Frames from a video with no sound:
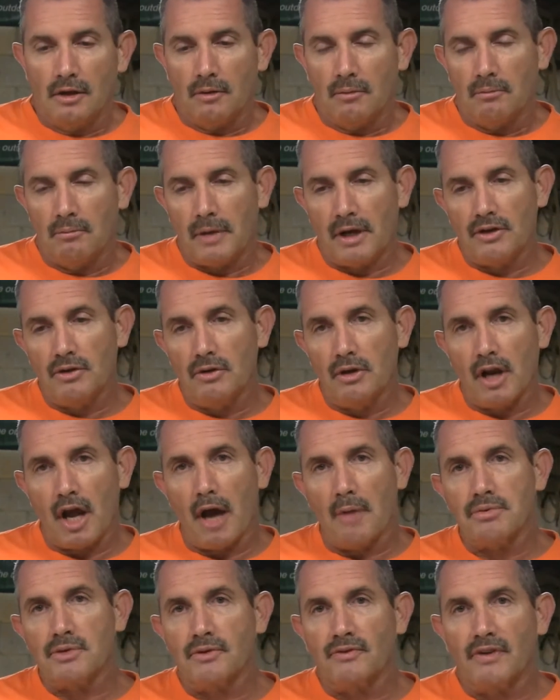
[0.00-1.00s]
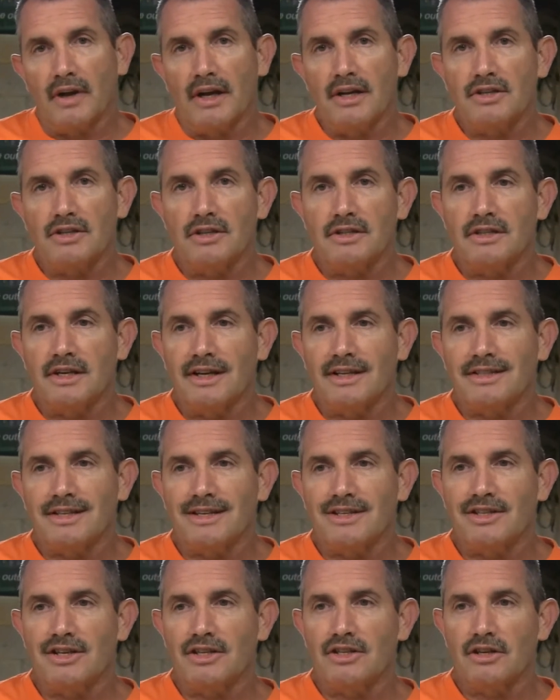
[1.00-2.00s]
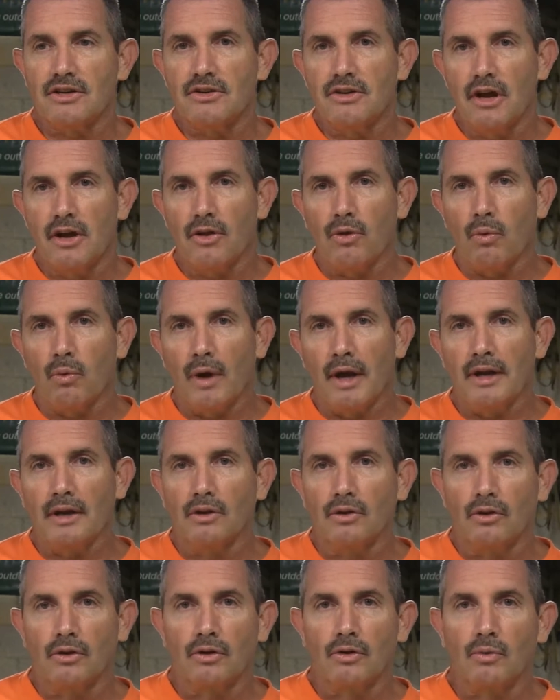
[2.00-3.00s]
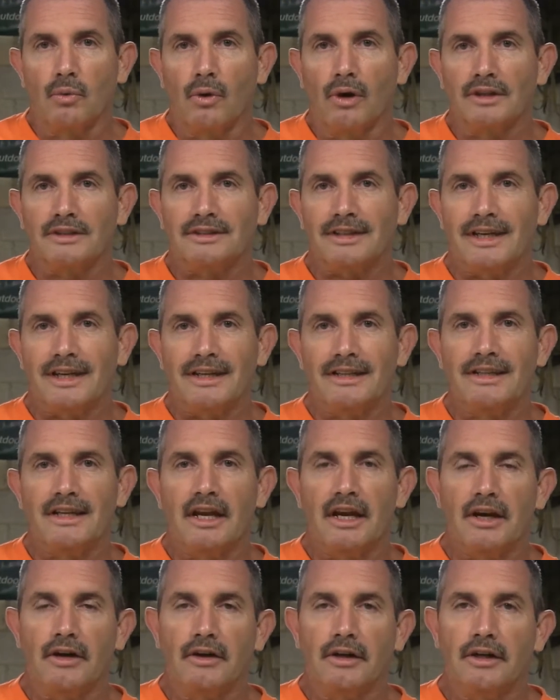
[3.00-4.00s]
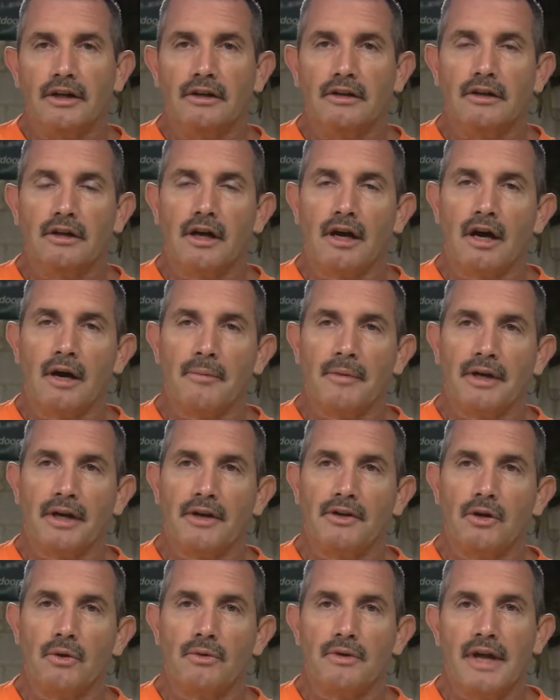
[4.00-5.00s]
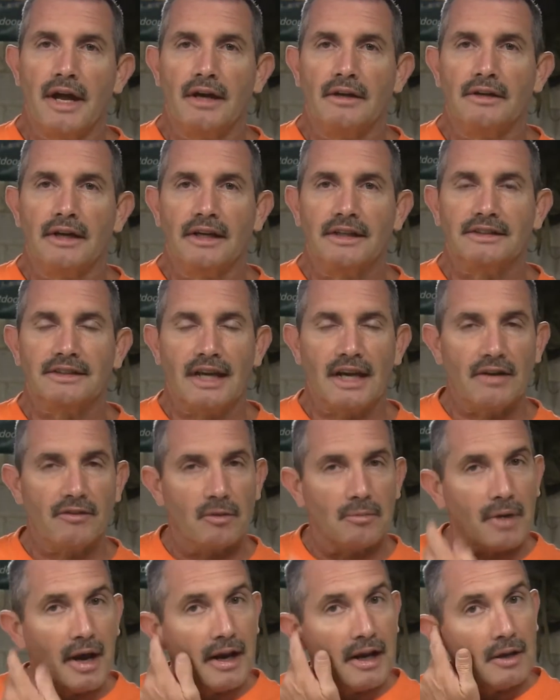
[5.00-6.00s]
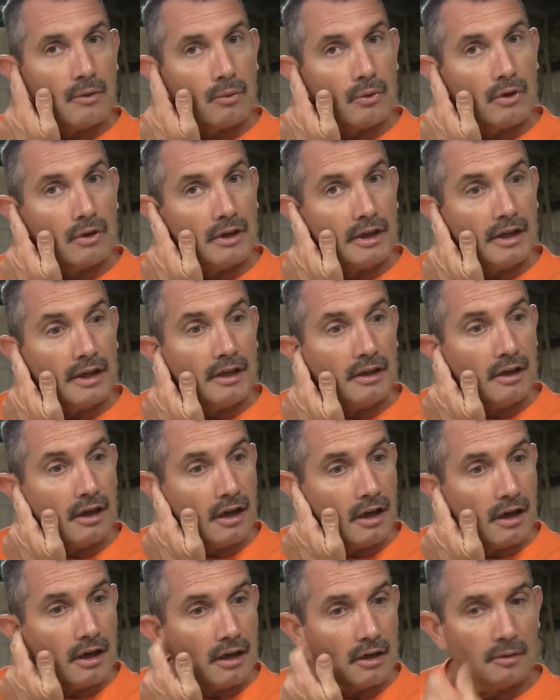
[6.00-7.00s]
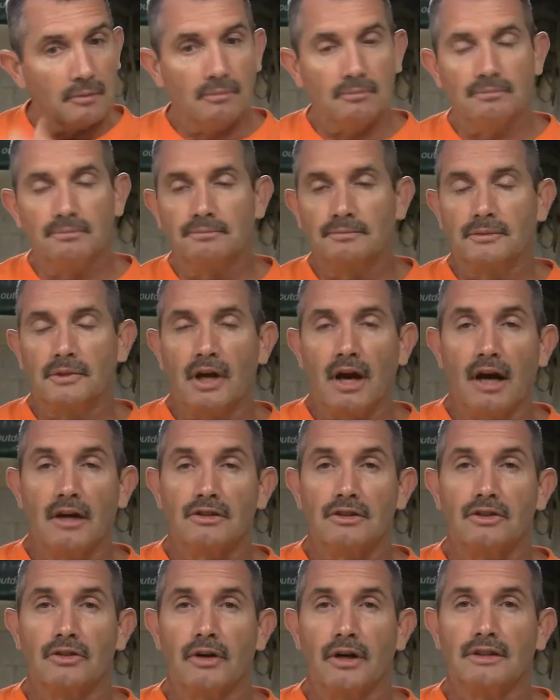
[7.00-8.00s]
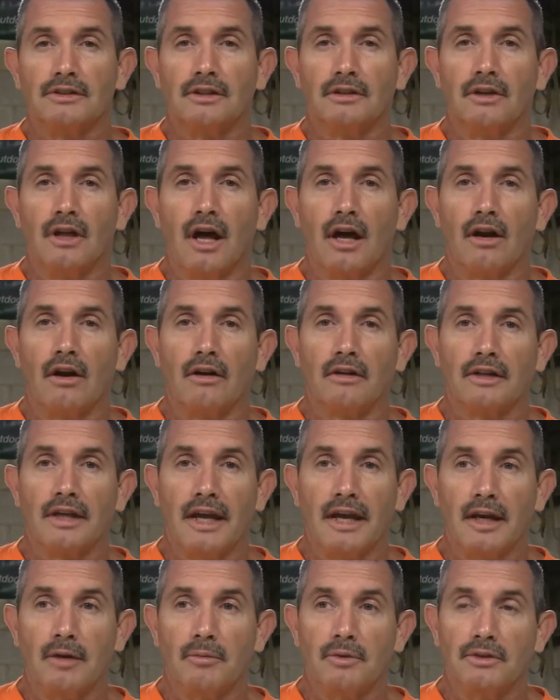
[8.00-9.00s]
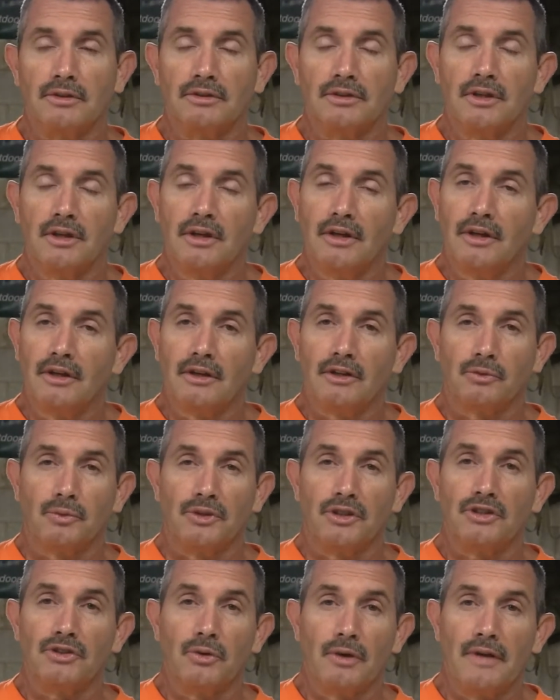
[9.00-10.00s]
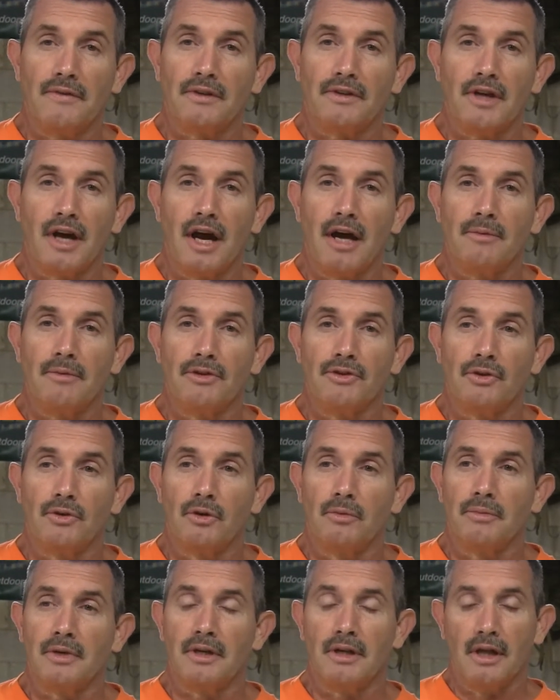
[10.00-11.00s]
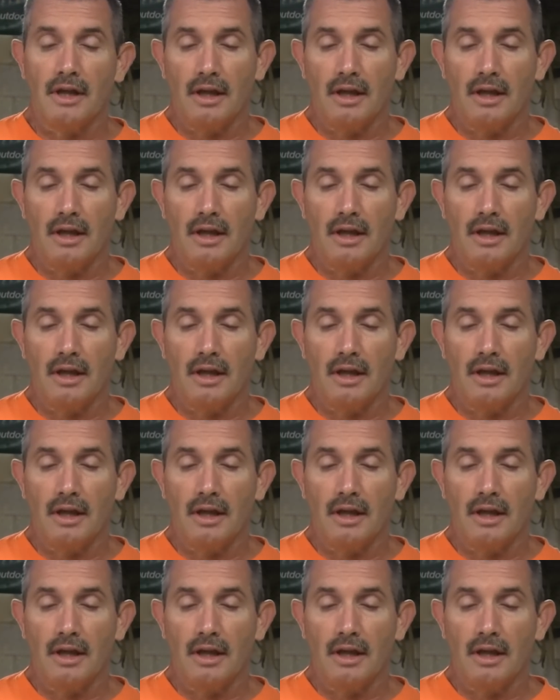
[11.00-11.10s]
by doing observation sets, it's just another way to learn what's in the area. I mean, I know nowadays everybody really concentrates a lot on cameras because we just don't have the time to do them. But